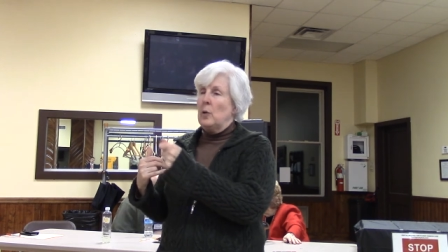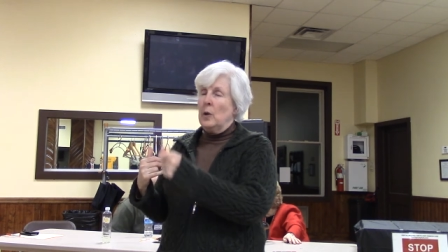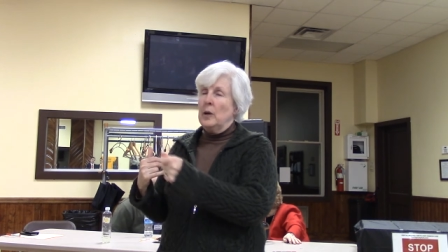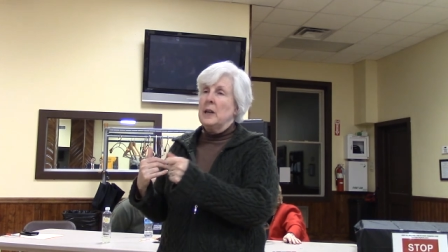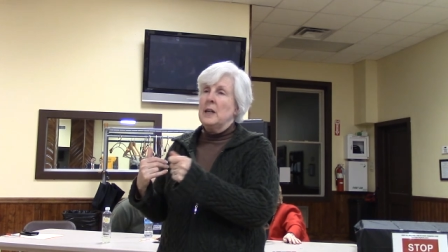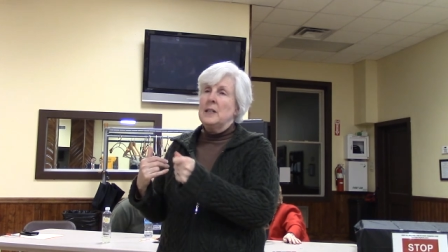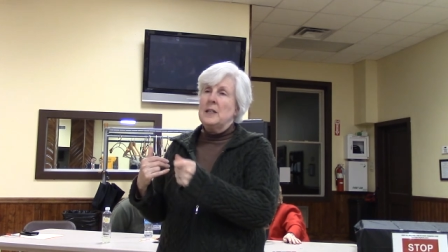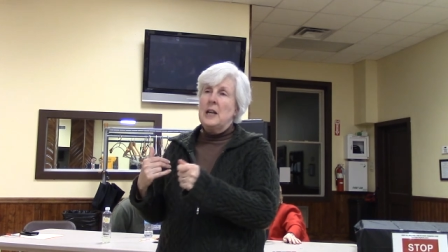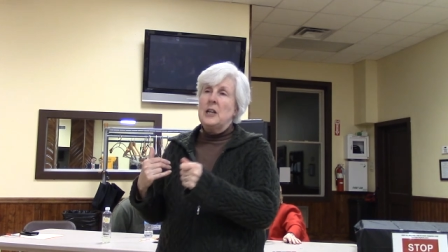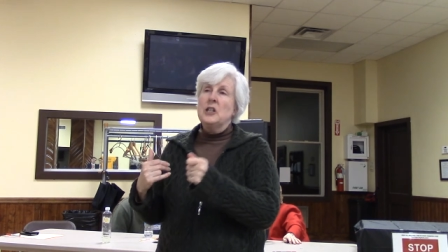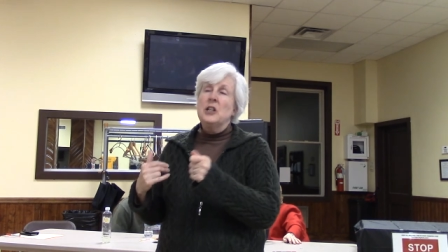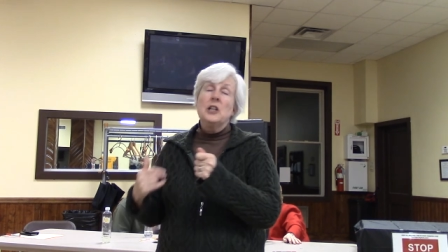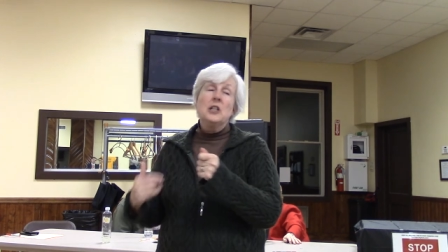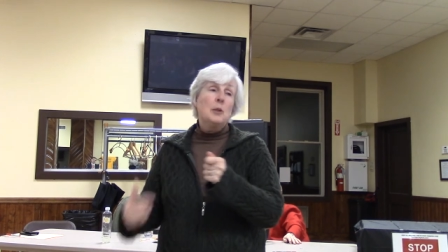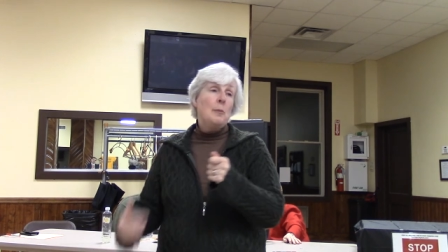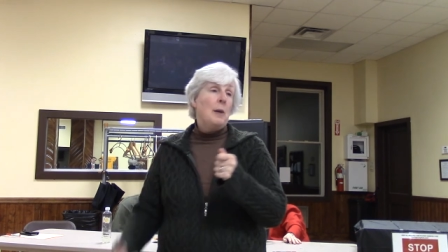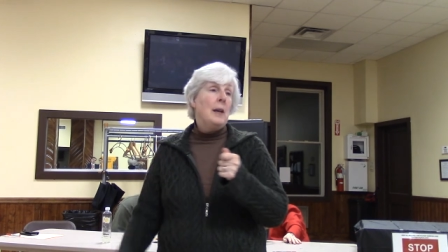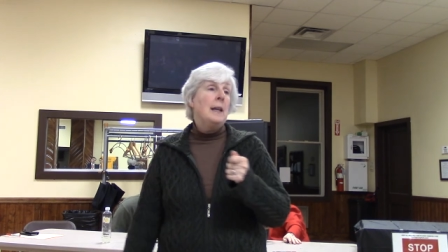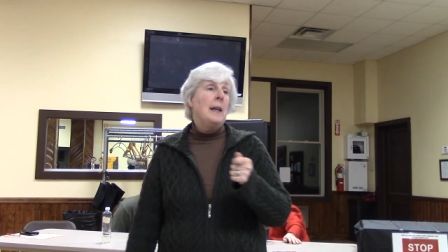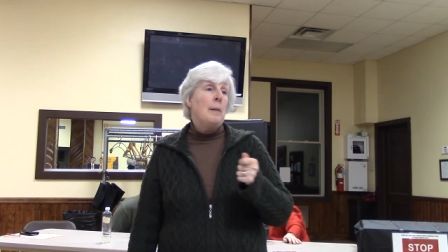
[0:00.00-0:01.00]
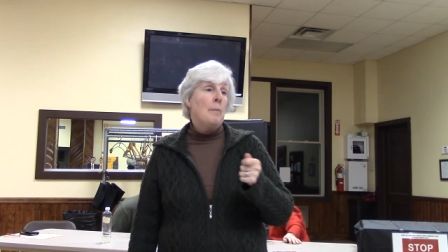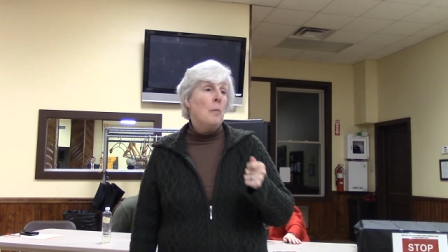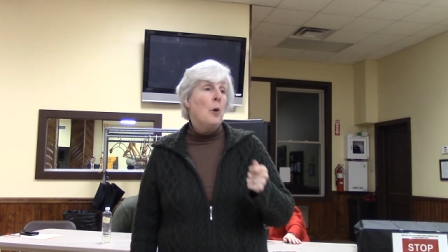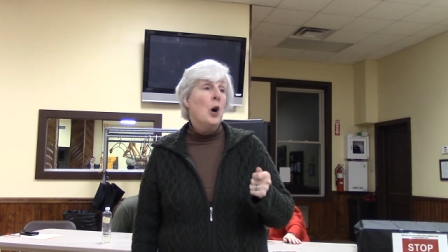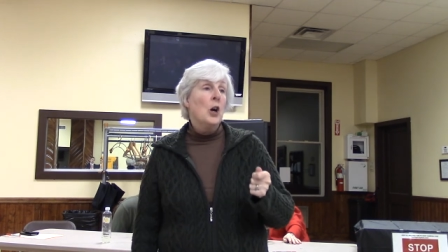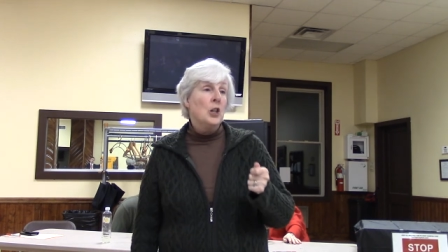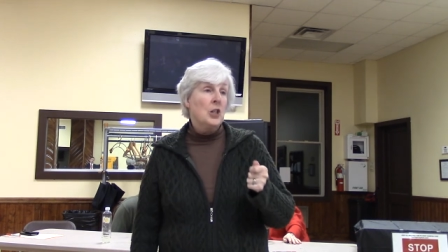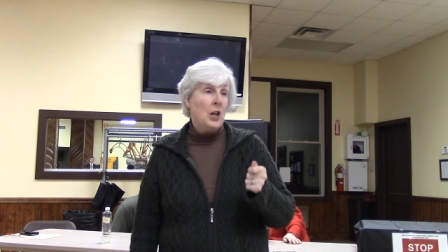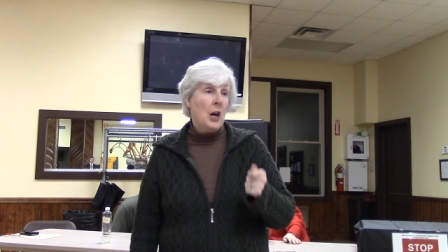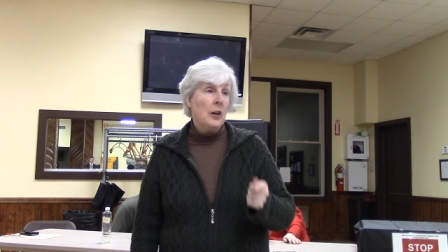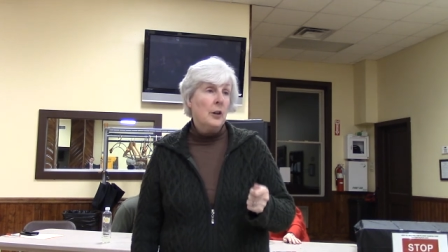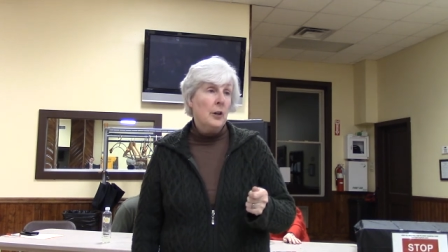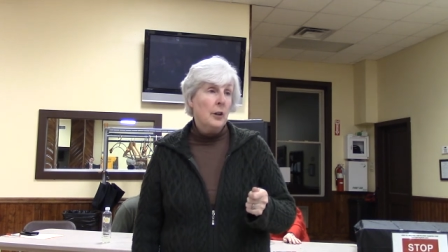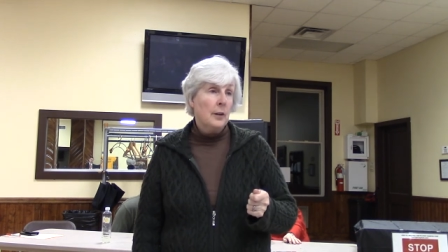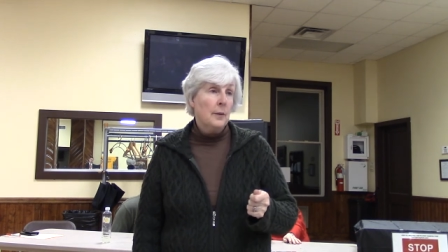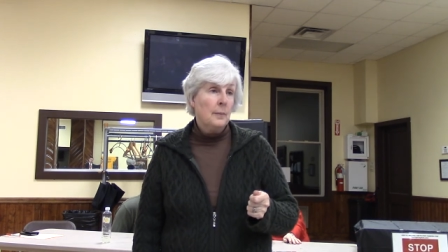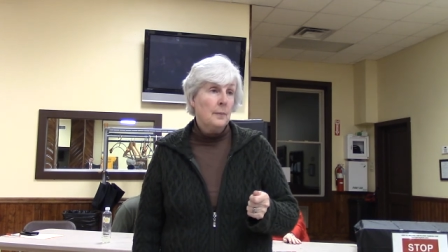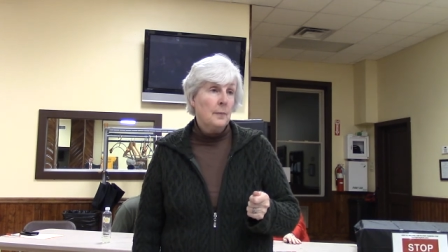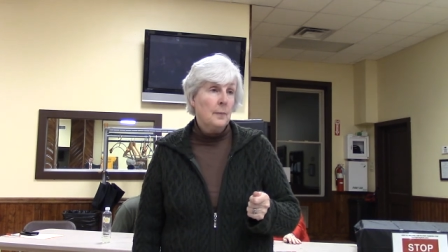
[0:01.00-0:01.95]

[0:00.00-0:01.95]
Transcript: organization is a man named Marc Tucker.